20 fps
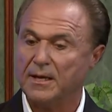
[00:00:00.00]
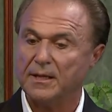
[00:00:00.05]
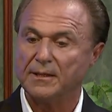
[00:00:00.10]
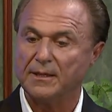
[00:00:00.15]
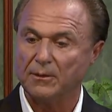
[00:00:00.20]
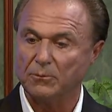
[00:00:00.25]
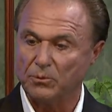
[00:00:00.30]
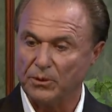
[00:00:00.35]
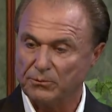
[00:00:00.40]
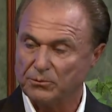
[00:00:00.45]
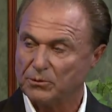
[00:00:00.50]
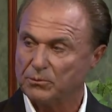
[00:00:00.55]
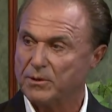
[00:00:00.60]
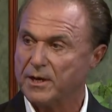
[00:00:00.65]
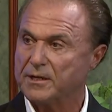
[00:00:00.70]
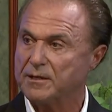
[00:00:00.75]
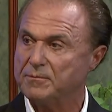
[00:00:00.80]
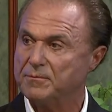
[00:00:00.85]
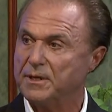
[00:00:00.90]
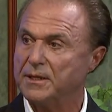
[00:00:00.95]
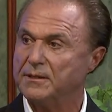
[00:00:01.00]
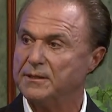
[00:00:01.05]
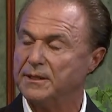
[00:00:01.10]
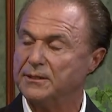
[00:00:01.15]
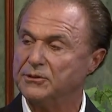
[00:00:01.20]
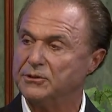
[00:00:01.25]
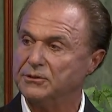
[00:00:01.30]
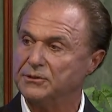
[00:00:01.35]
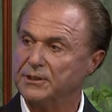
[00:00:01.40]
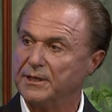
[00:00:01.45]
then we would recommend
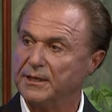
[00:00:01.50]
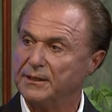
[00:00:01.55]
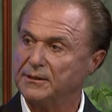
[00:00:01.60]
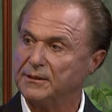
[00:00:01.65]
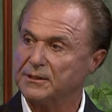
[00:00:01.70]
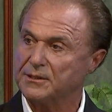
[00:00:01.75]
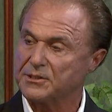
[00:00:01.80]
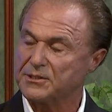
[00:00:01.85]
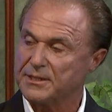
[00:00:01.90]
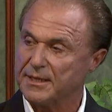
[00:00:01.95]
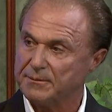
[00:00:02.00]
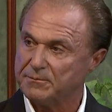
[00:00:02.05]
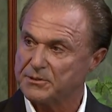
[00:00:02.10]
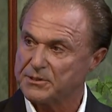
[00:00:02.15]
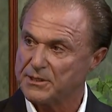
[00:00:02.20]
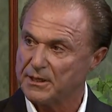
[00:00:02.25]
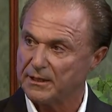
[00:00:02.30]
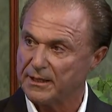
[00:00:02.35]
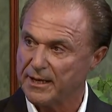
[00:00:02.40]
that you take the stem cell